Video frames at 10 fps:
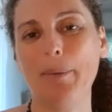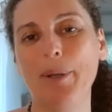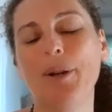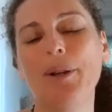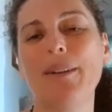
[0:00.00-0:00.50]
We
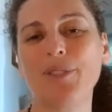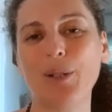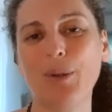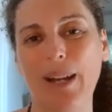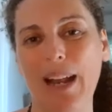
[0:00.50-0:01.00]
don't have to
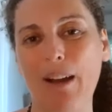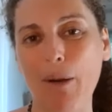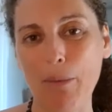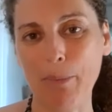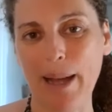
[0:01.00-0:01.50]
look at our
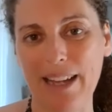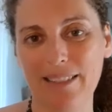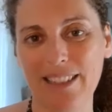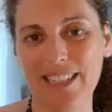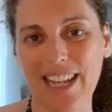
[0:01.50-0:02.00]
own part
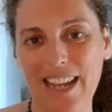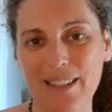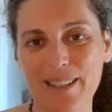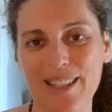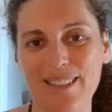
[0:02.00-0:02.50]
in the
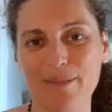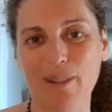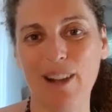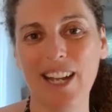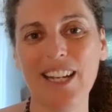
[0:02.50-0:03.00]
dance,
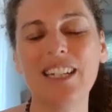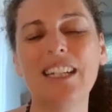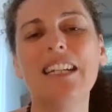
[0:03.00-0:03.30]
right?